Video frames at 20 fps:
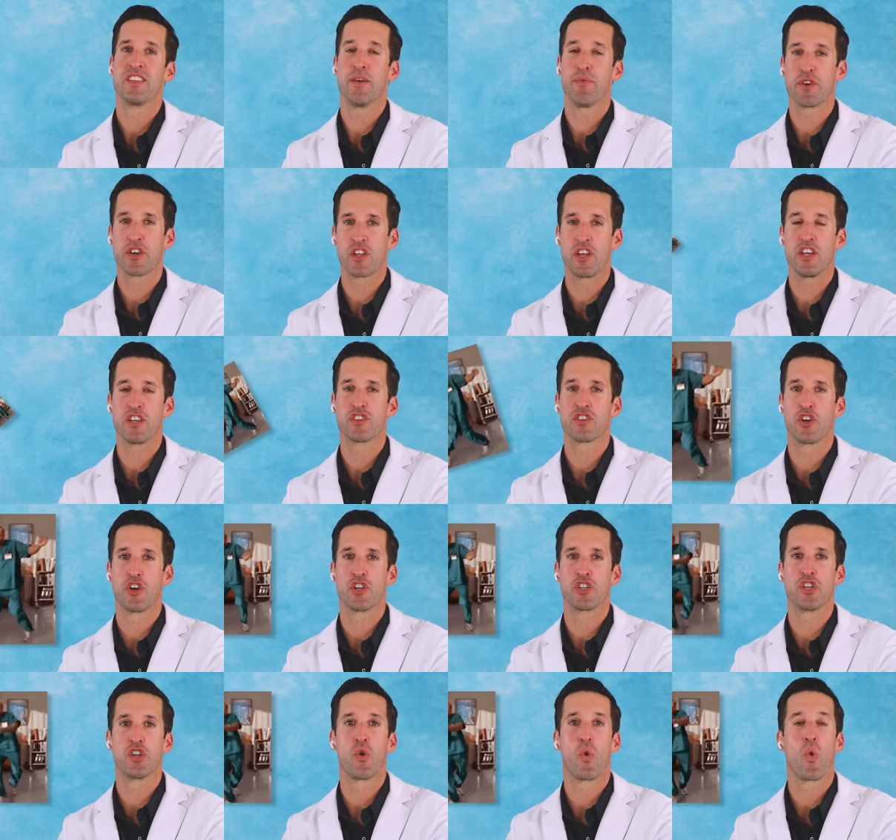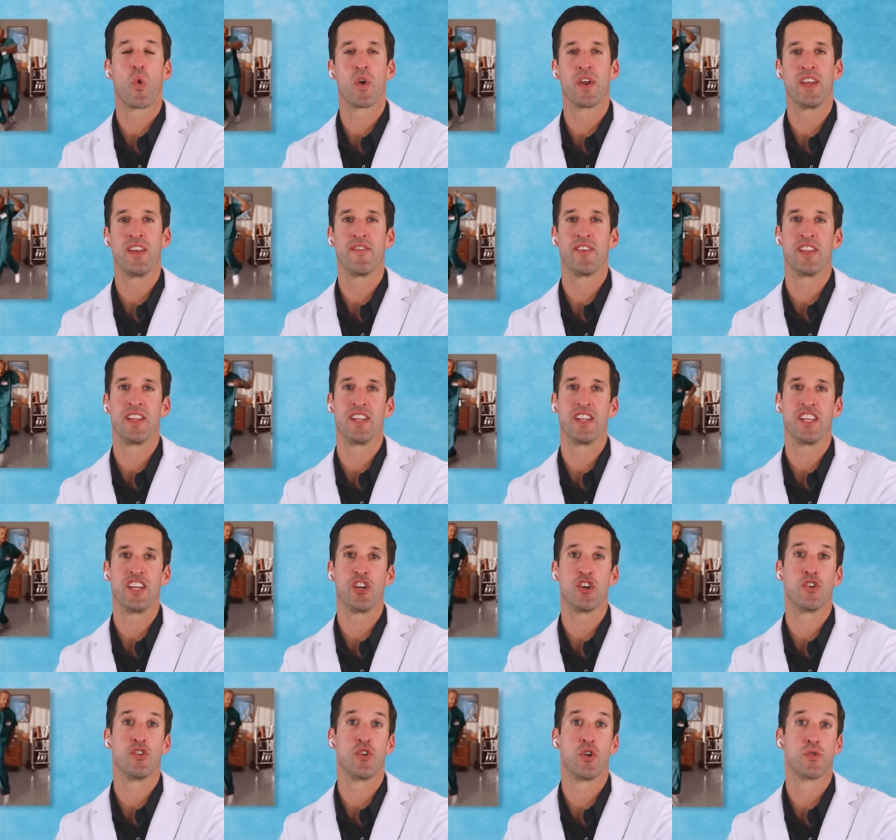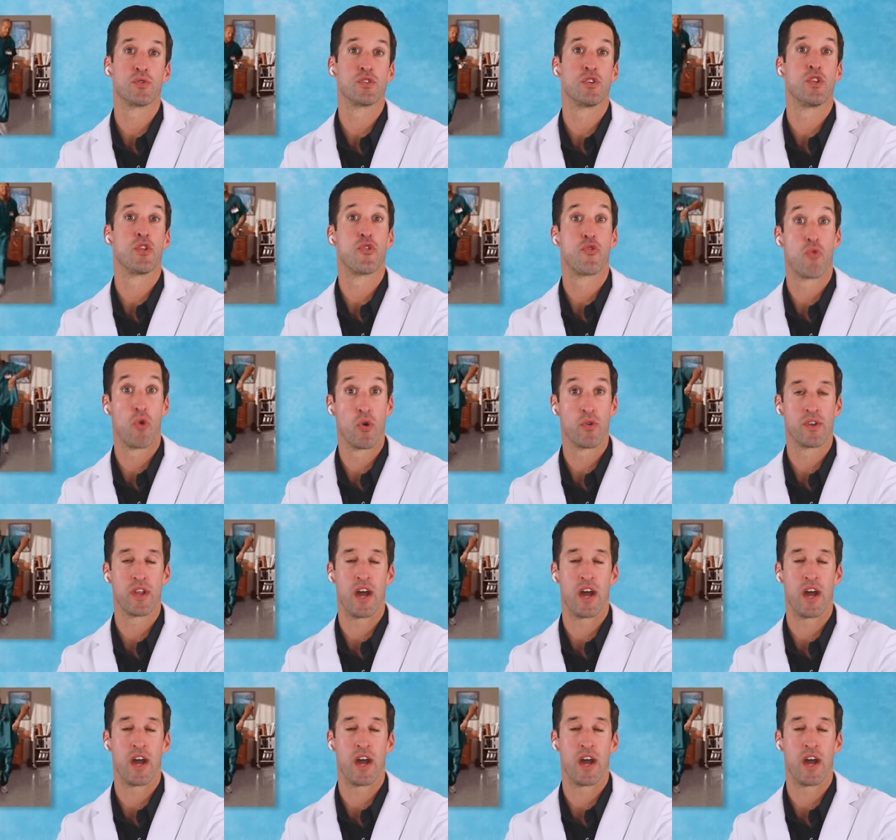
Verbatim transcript: typically a surgeon or even an ear, nose, and throat